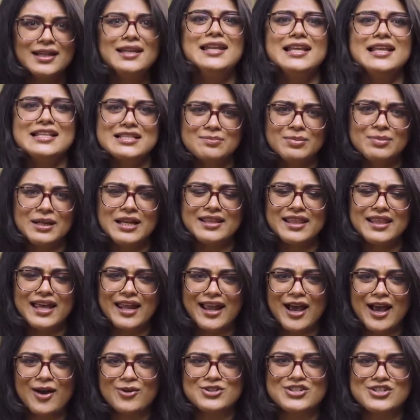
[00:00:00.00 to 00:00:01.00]
Let's play that
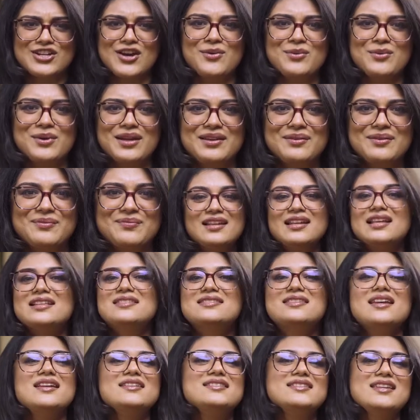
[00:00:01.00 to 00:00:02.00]
out, shall we?
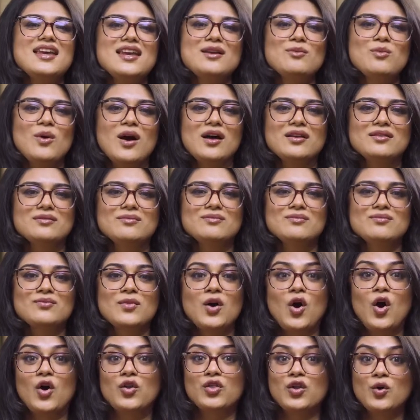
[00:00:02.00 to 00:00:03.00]
Let's say day one.
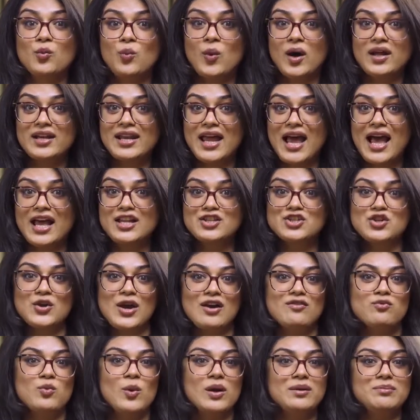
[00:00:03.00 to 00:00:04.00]
On the one hand, you
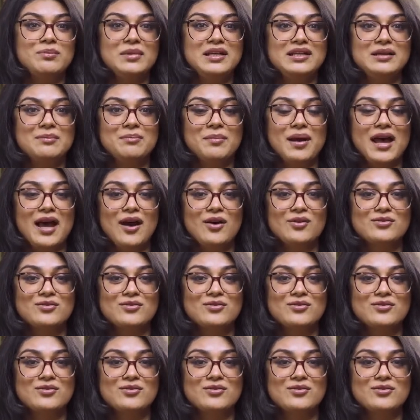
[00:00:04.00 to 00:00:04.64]
have £1 million.